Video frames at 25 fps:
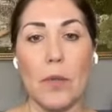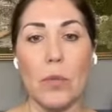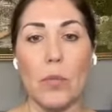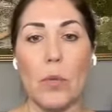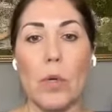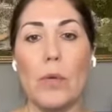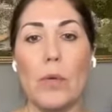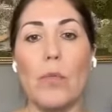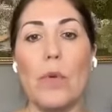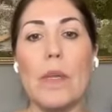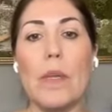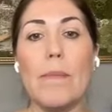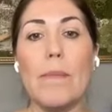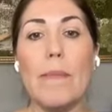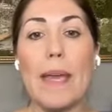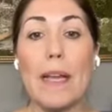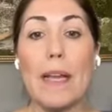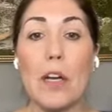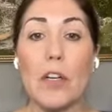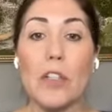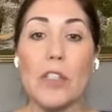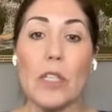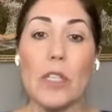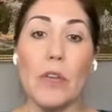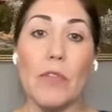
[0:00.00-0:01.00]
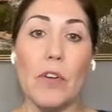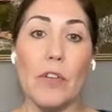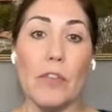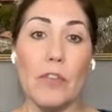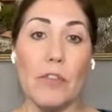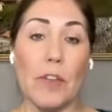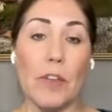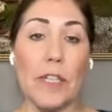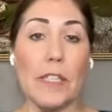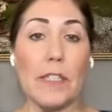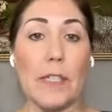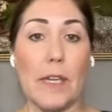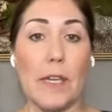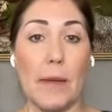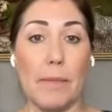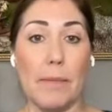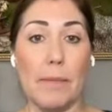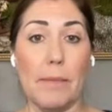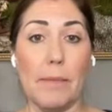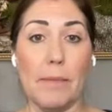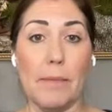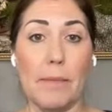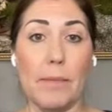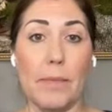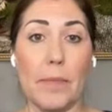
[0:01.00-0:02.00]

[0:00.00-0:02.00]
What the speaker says: When we make ourselves a victim